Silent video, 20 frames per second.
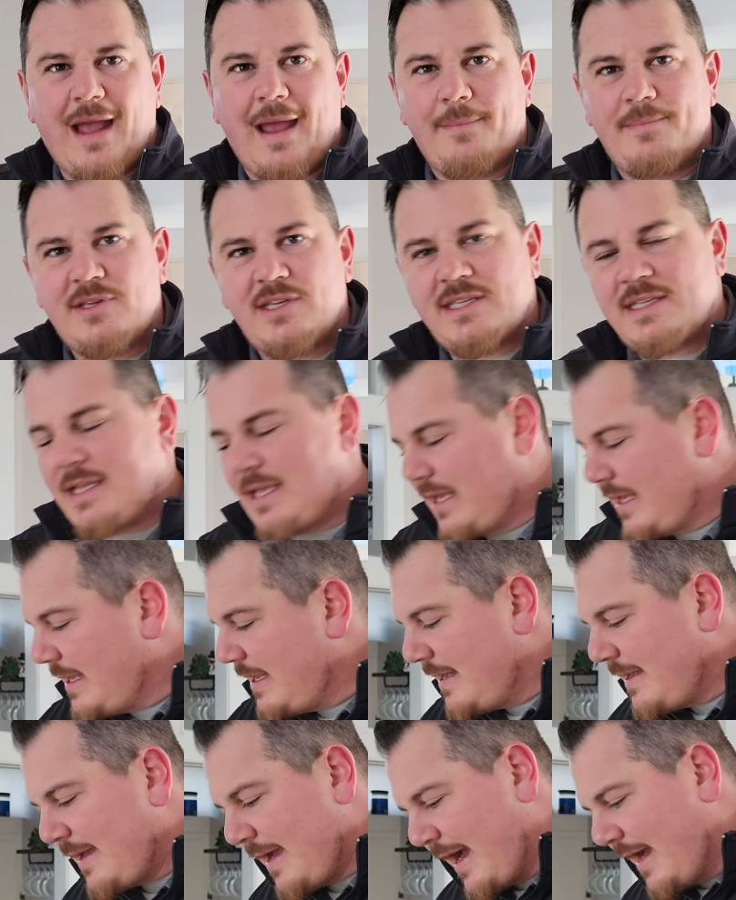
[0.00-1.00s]
I'm just,
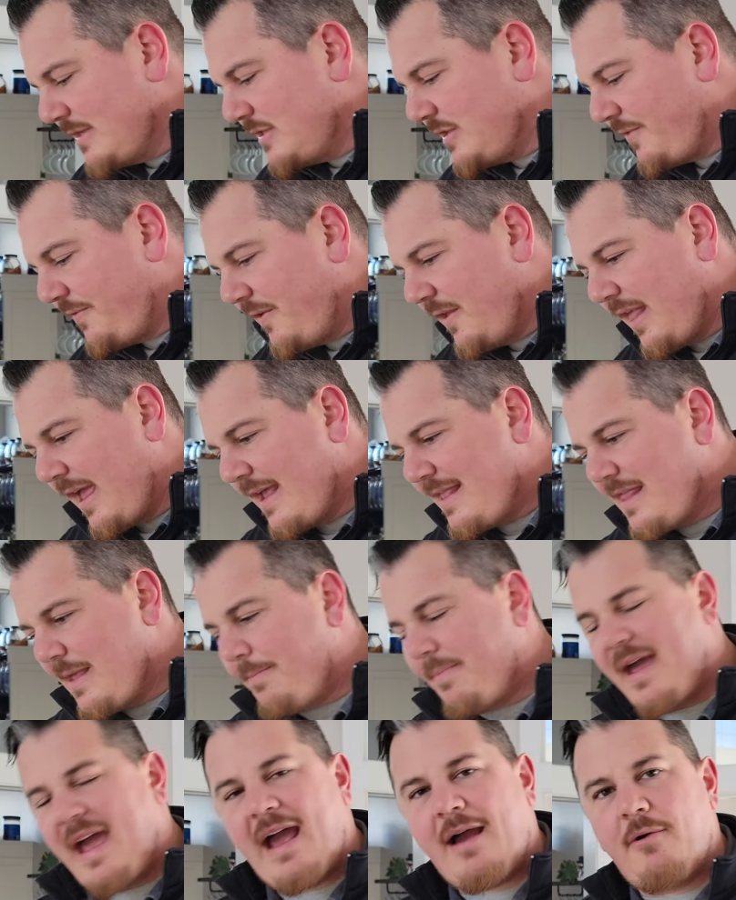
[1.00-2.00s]
I just feel like the
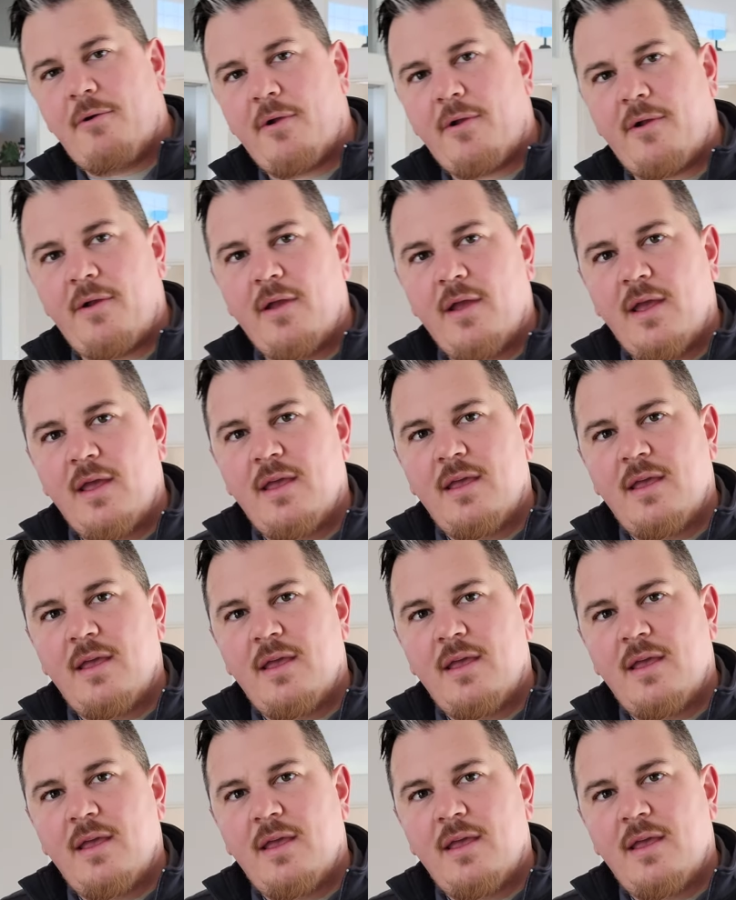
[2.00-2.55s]
power